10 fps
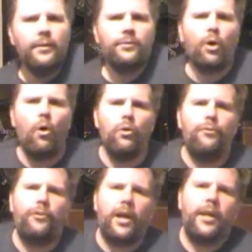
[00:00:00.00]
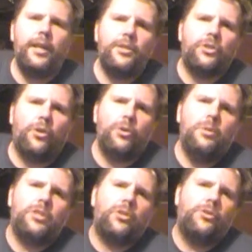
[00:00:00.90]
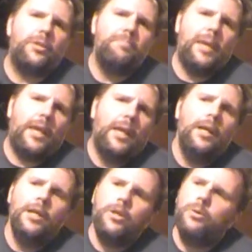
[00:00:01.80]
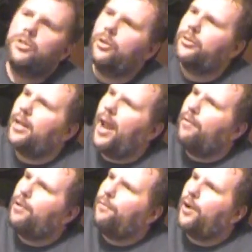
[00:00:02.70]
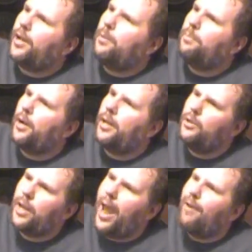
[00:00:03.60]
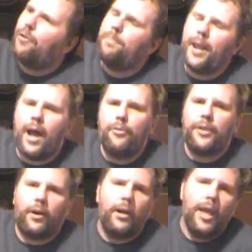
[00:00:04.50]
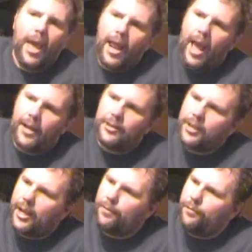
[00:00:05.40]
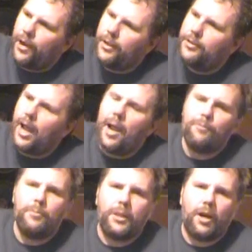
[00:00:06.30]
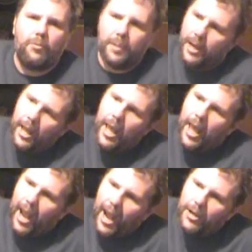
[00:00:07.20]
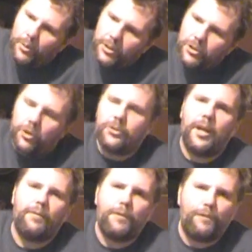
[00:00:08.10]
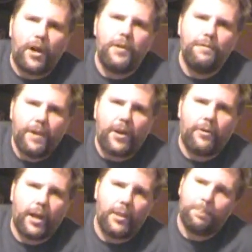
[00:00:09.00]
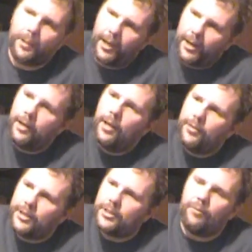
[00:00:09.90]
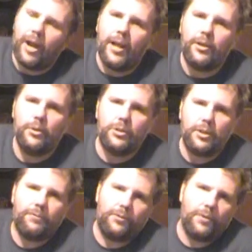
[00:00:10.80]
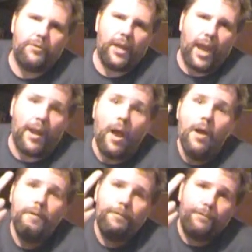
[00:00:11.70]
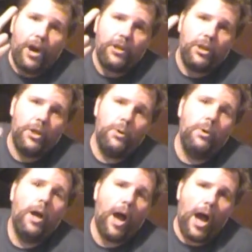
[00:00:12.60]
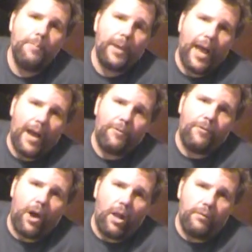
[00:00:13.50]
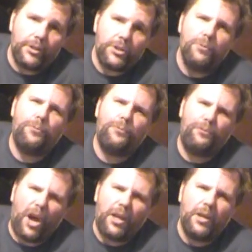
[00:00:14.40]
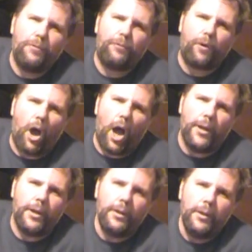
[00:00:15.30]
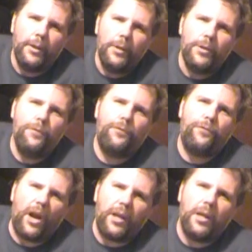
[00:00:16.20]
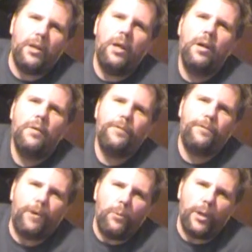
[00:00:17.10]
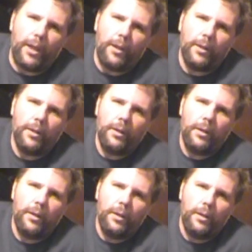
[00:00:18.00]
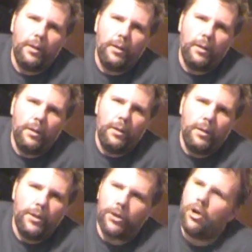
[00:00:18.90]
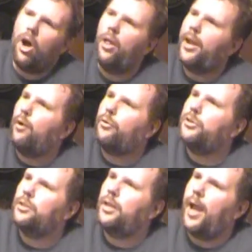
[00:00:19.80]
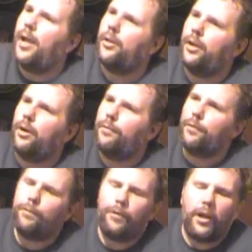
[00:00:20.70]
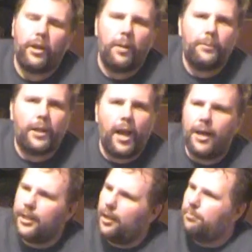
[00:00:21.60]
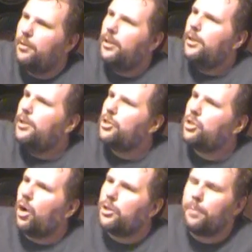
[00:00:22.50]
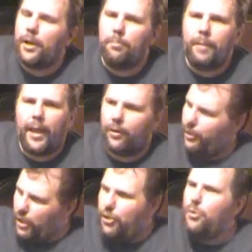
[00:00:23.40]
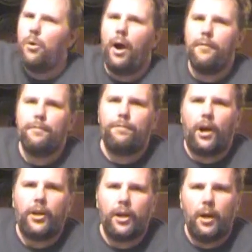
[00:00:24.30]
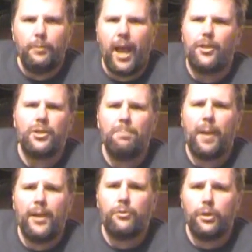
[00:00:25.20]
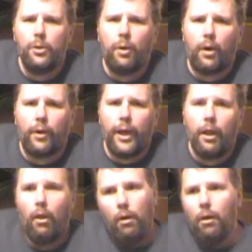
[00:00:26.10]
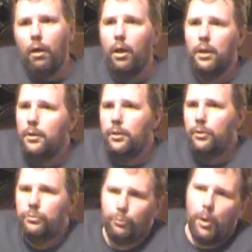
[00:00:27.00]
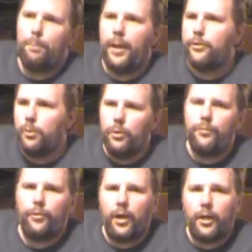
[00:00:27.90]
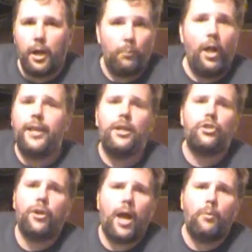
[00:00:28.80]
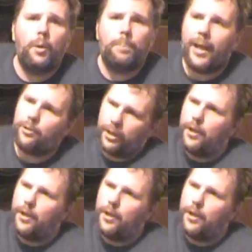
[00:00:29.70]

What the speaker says: Total fucking insult. You insulted me. You insulted every fucking buddy who's ever been out there and had to take a fucking dime from the government. And you insulted every fucking veteran on the planet that's ever had to use the VA. Fuck you on behalf of all of us. You fucking fraud. You fucking phony. You're calling out Christina Aguilera for fucking up the goddamn Star Spangled Banner, and then you go out and fuck it up. Yeah, some patriot you are, right? Ugh. Real patriot wouldn't fuck it up. Well, I guess you're not a real patriot.